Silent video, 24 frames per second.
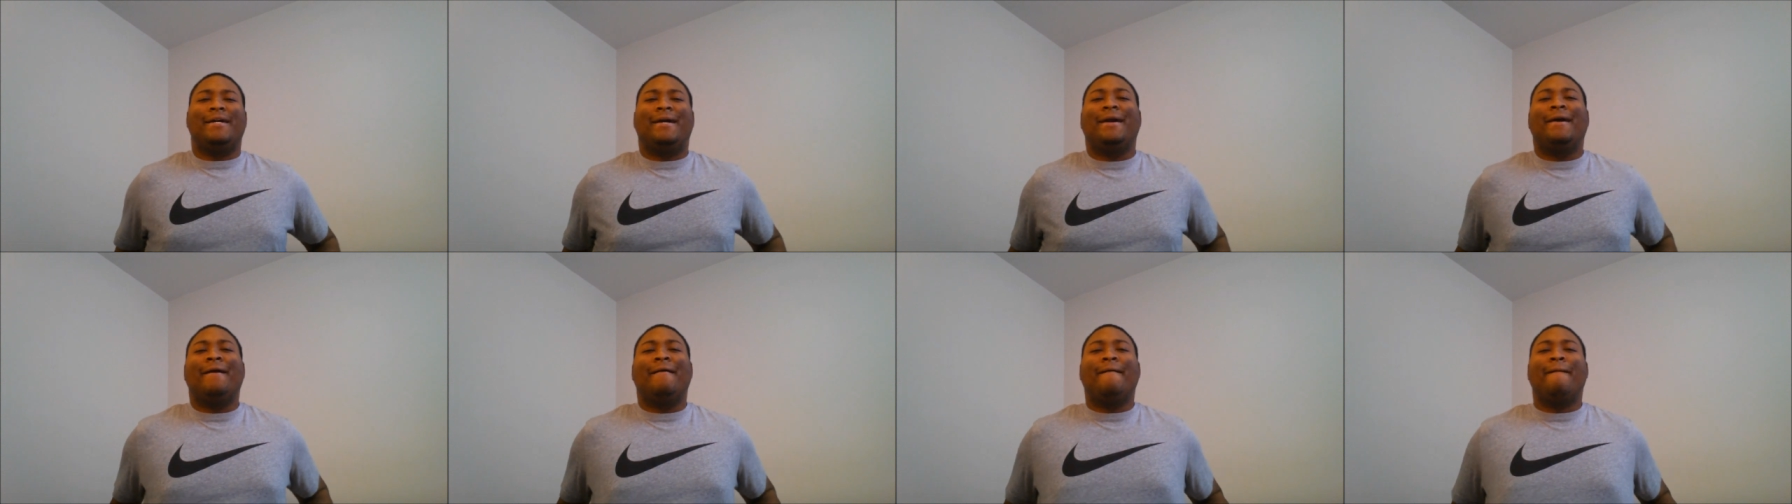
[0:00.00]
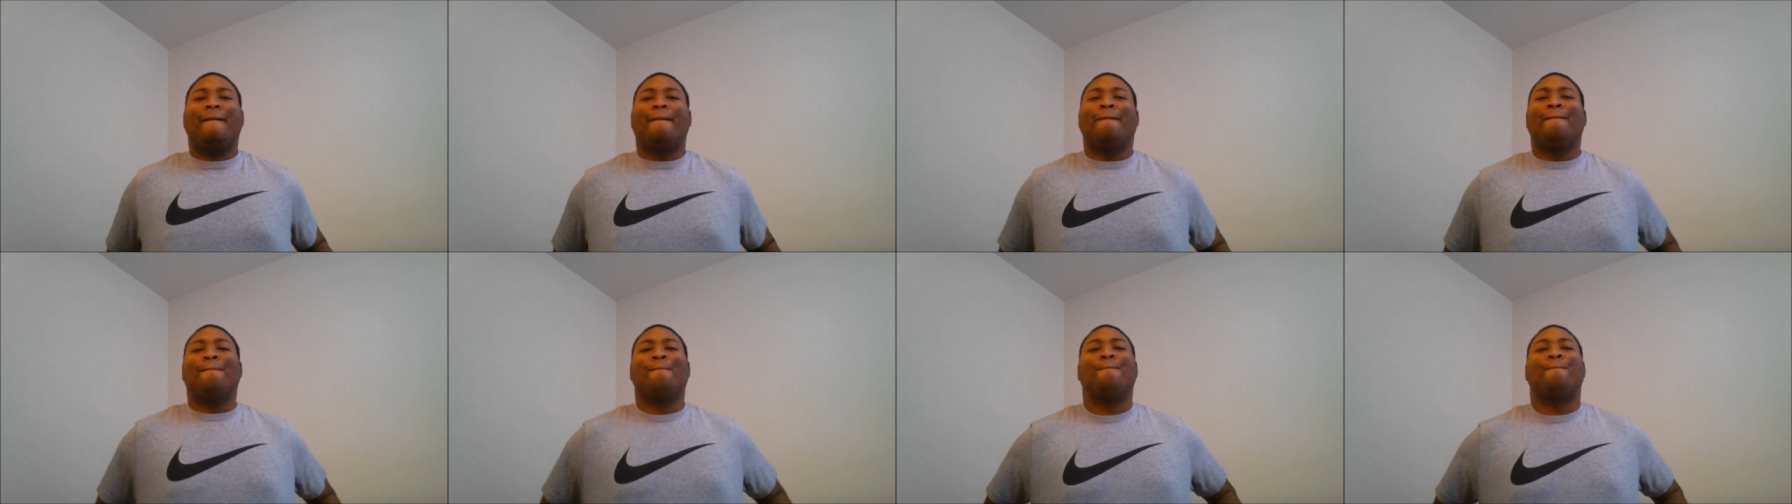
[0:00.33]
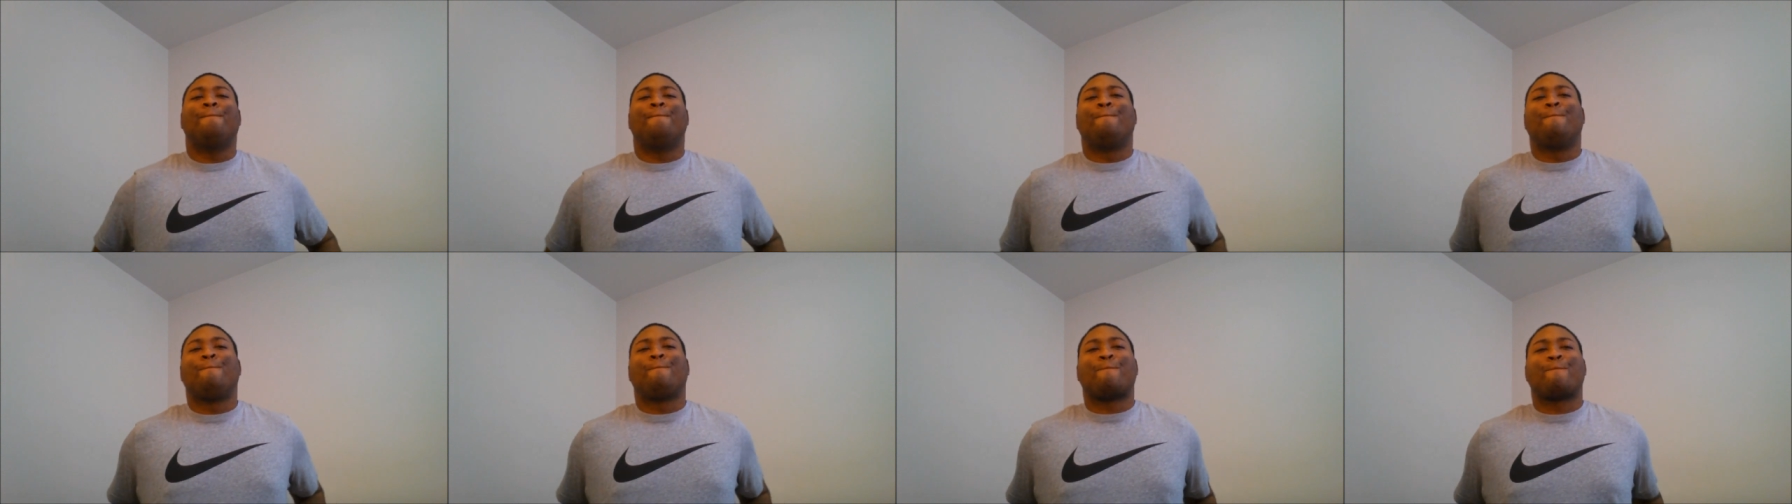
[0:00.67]
Um,
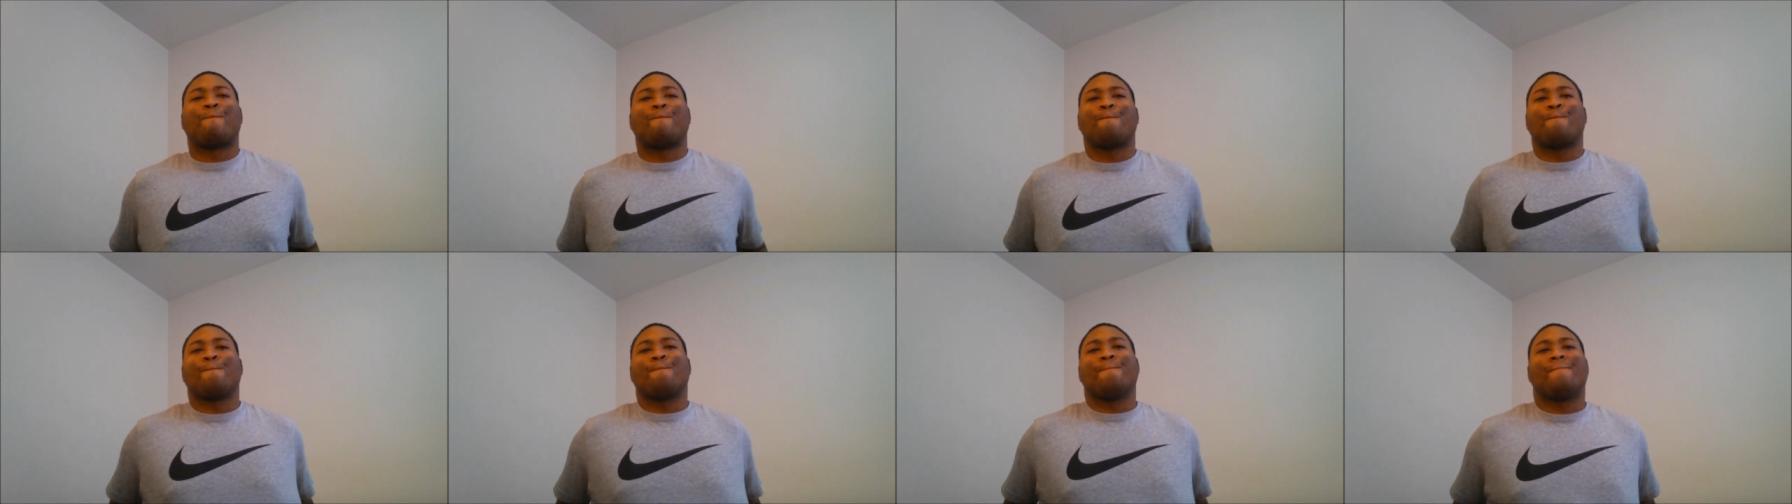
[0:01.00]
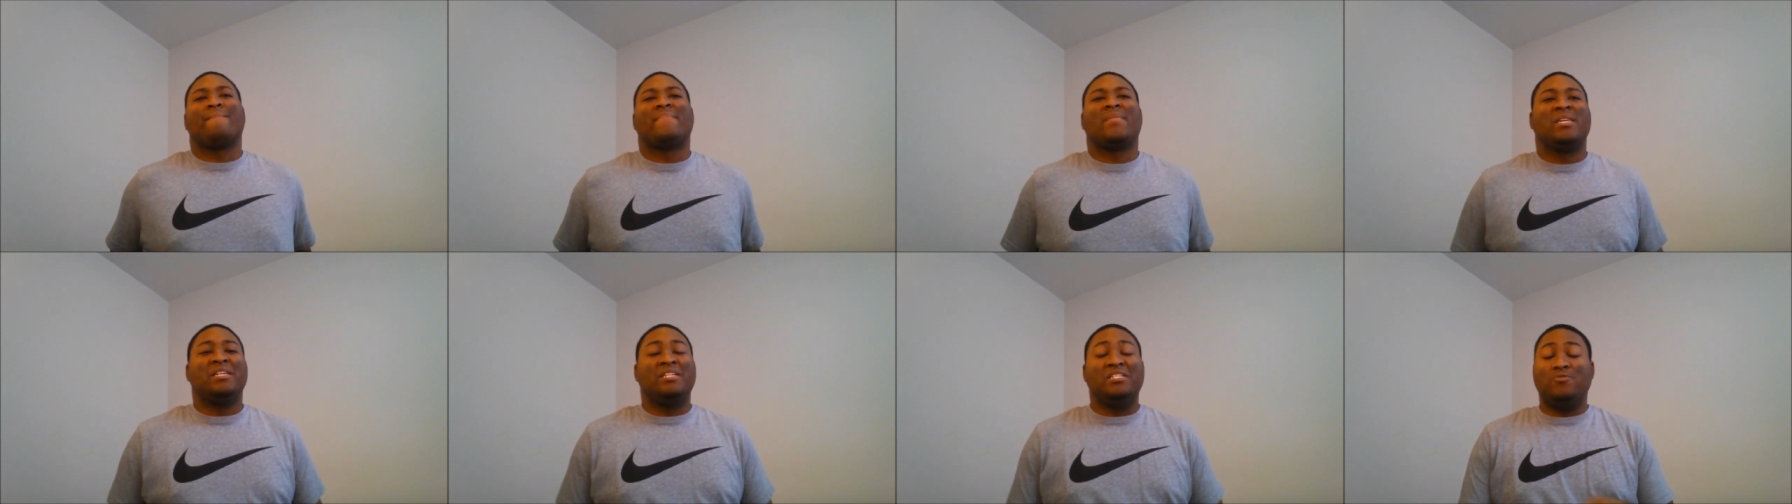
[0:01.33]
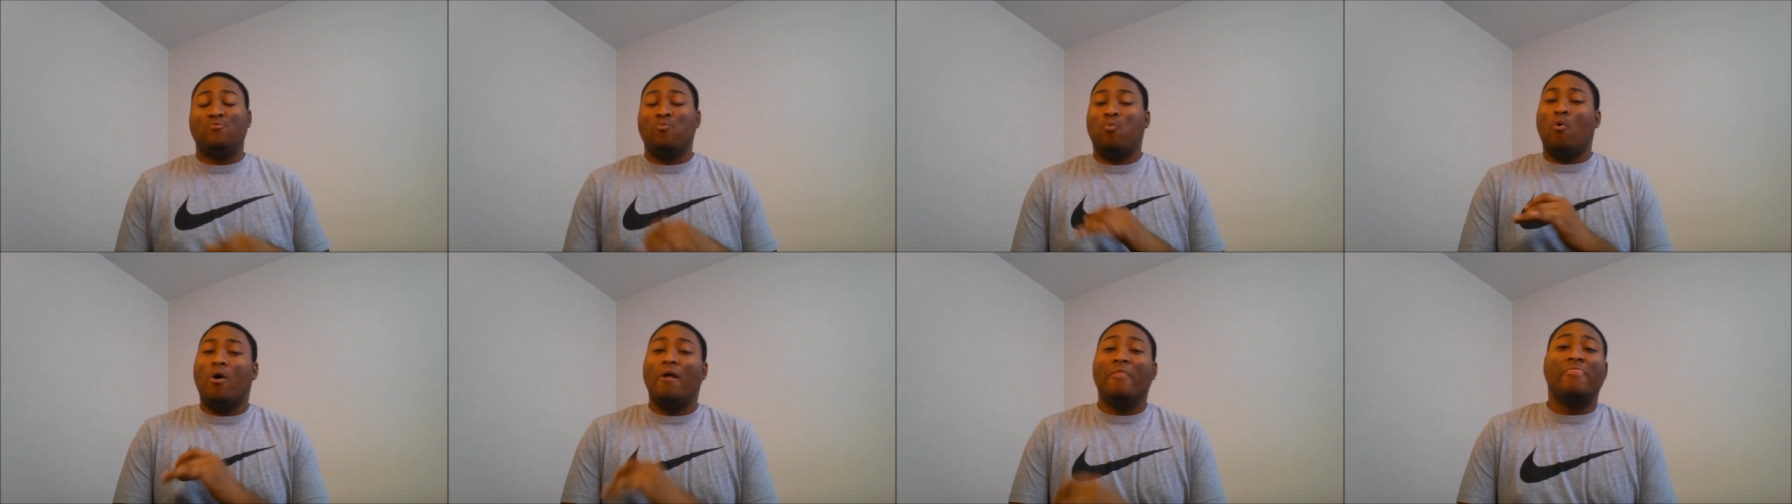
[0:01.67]

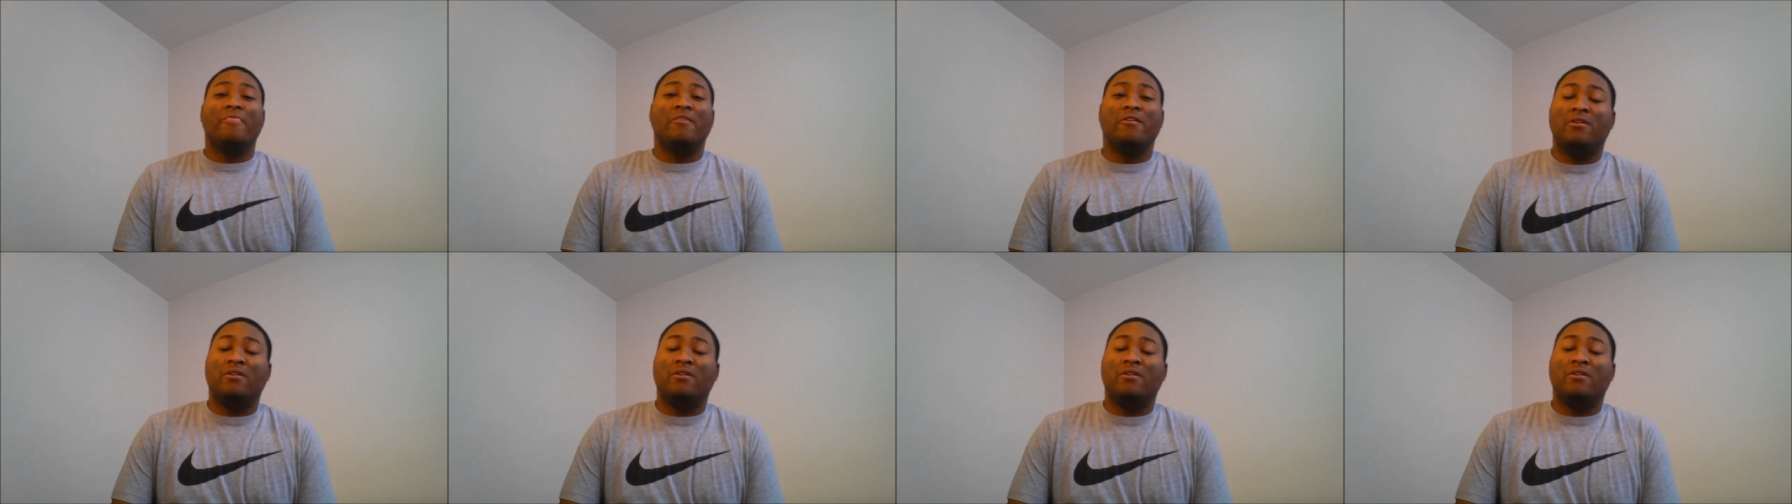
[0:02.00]
he's won